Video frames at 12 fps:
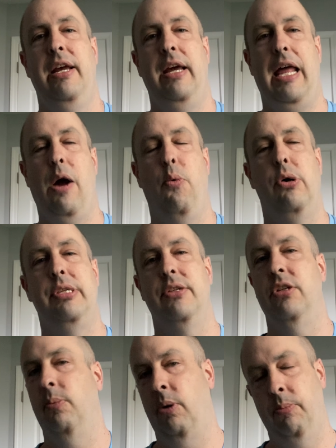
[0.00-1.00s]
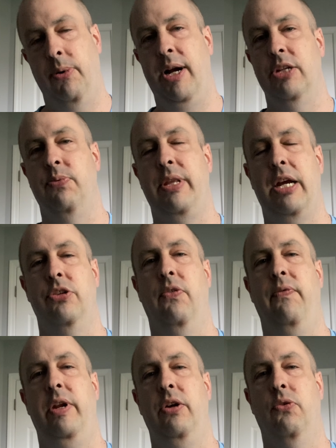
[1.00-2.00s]
And I wasn't super impressed with actual
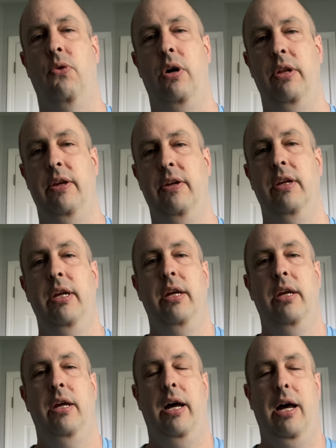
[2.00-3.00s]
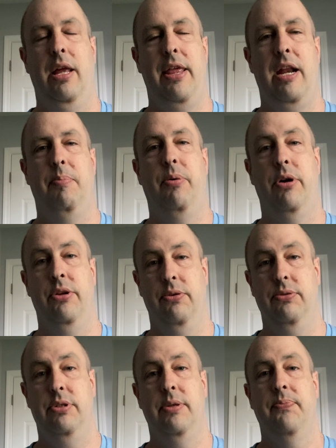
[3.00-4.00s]
video quality that it
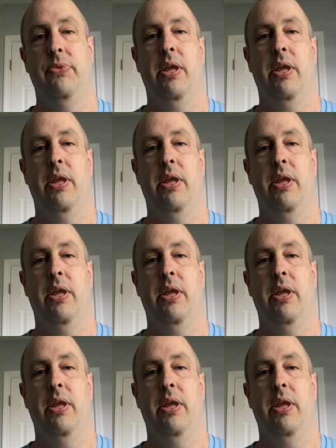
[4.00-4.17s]
produced.